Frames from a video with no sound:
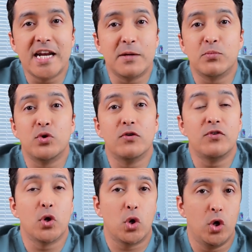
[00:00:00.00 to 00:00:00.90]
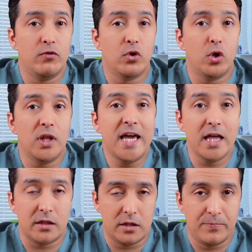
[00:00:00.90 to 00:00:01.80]
and improve your overall
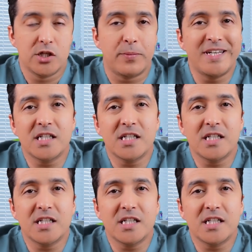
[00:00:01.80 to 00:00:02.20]
health. So